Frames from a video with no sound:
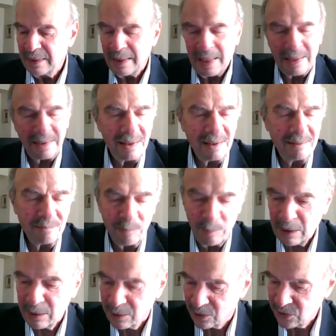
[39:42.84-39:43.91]
And then,
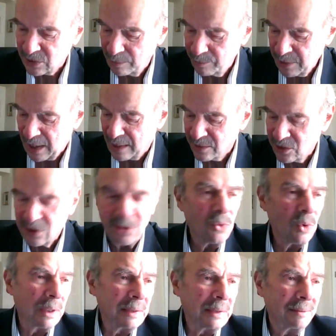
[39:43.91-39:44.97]
Marcos, let me ask you
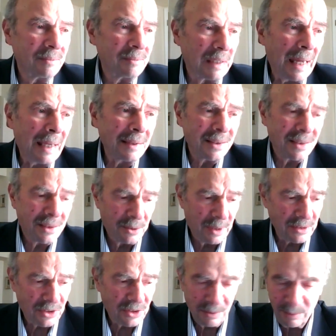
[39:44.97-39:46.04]
one last
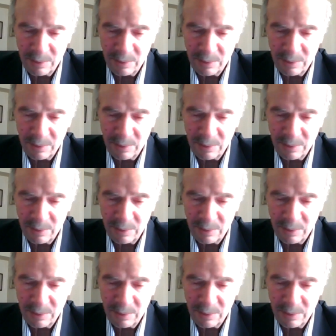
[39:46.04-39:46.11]
question,